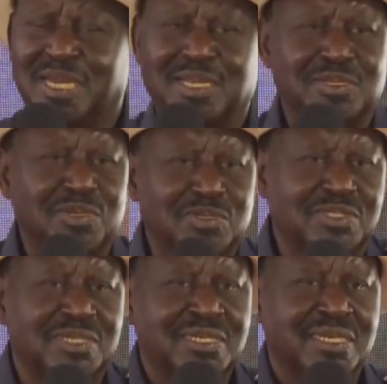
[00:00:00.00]
are
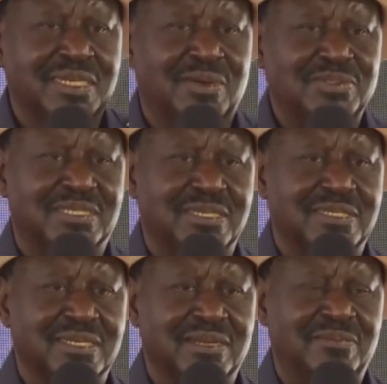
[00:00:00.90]
not county
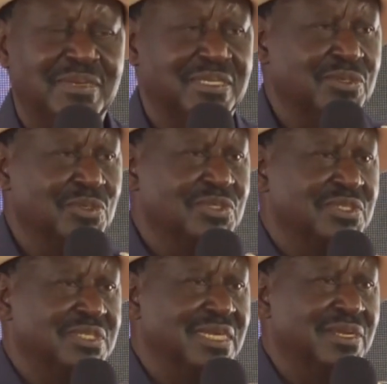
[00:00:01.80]
government
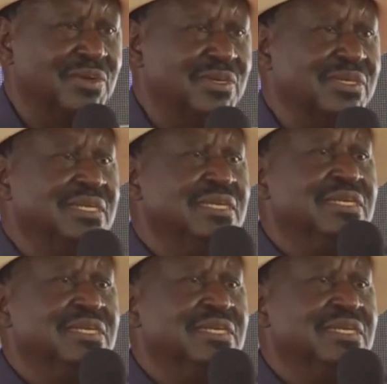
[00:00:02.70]
roads. They are all